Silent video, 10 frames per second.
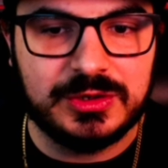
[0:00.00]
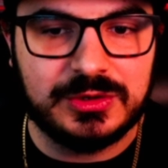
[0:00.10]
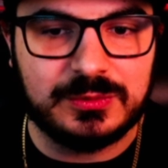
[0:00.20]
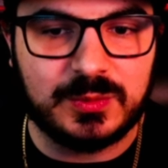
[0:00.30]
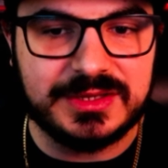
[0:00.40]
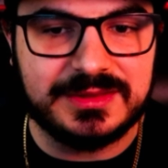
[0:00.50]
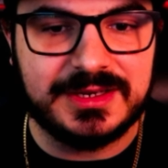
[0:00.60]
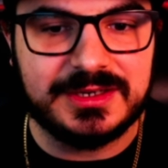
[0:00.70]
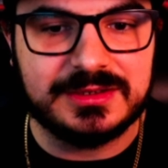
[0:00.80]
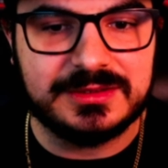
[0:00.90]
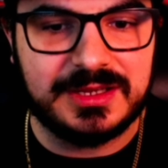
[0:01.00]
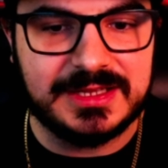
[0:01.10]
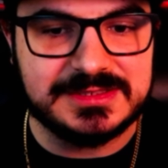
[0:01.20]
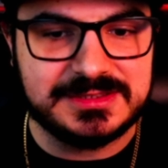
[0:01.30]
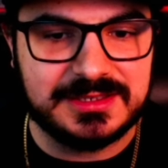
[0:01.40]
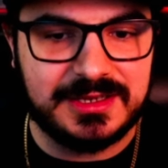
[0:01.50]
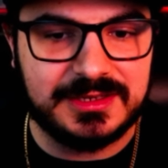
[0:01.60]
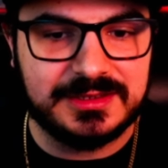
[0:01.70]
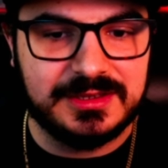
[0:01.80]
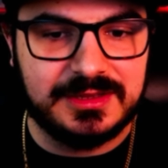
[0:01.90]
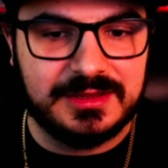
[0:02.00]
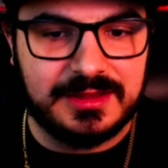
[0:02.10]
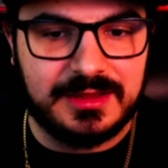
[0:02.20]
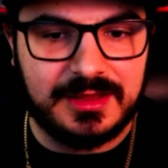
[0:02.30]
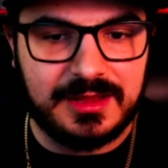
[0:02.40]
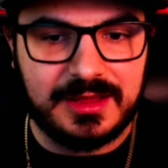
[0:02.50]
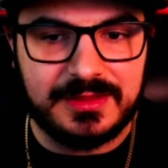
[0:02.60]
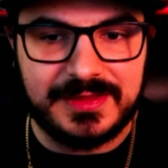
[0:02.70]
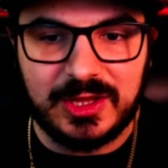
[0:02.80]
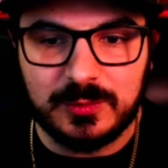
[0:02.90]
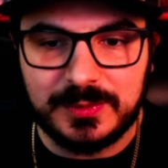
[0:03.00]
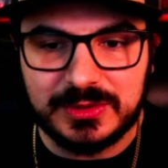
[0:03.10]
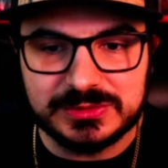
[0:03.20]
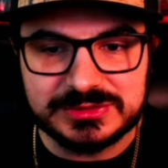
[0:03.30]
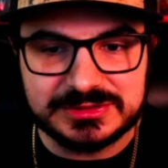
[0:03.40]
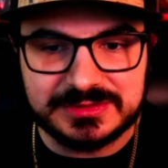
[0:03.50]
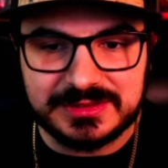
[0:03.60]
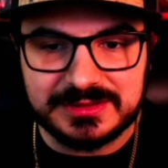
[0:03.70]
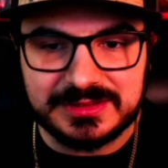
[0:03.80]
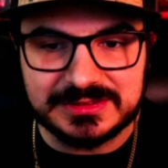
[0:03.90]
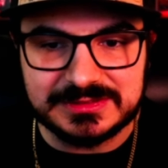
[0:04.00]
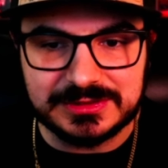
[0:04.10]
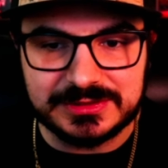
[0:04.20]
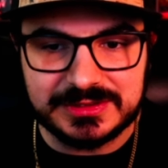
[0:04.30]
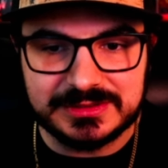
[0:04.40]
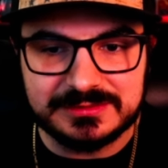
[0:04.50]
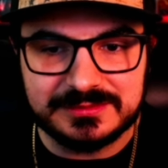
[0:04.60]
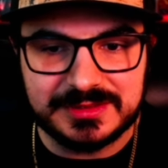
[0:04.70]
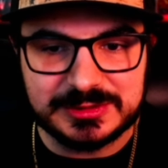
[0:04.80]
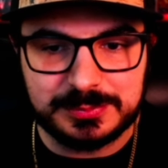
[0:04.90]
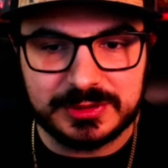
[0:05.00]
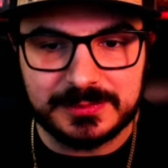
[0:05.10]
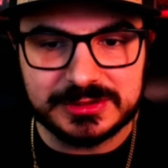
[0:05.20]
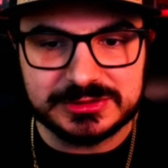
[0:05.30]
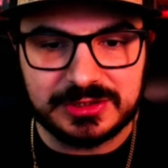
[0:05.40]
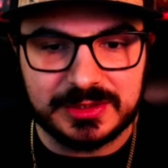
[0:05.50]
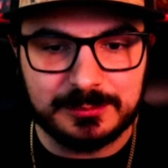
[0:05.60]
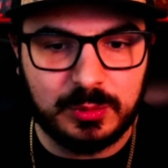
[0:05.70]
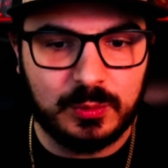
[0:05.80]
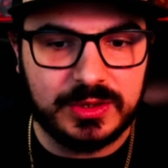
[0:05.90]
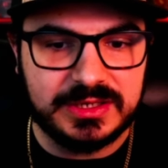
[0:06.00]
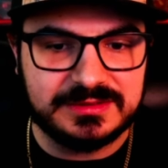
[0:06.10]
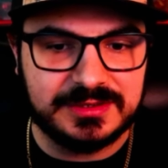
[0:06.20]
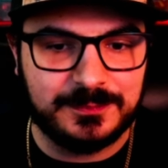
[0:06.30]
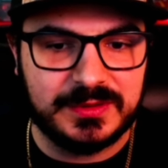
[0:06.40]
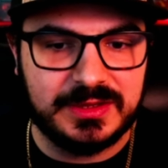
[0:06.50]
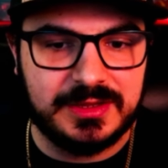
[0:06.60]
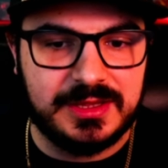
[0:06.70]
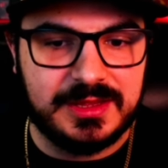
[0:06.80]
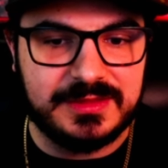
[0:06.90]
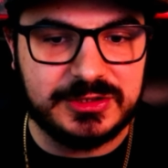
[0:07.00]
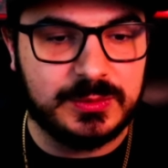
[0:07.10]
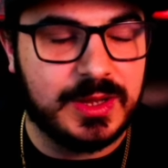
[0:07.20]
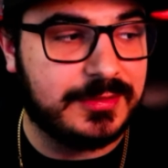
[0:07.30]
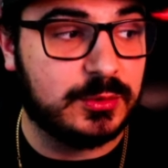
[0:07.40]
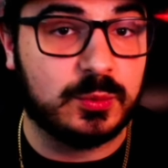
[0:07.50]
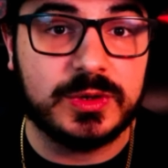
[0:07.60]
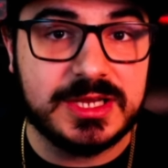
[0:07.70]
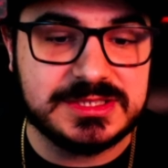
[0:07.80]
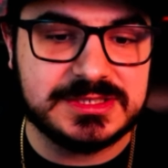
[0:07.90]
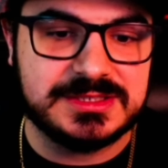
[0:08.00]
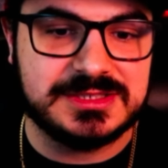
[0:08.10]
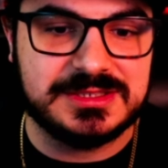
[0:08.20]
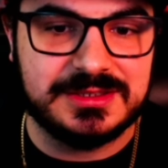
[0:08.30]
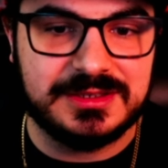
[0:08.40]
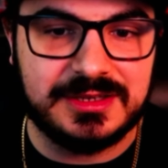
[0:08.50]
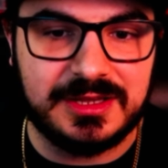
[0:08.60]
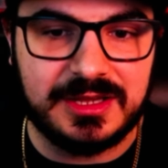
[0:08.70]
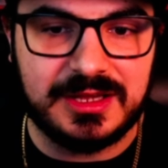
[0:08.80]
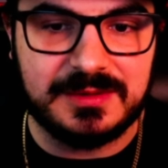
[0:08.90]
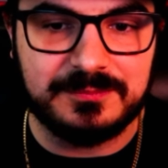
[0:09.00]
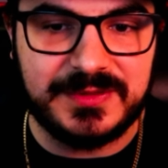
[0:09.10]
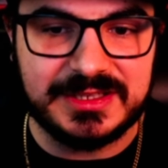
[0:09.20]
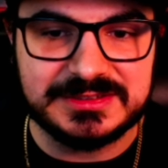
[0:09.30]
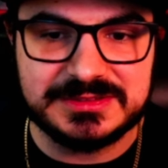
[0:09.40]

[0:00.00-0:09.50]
right there, I'd say. The elbows, these look good. That's pretty much on point. Then you got the wrist. That's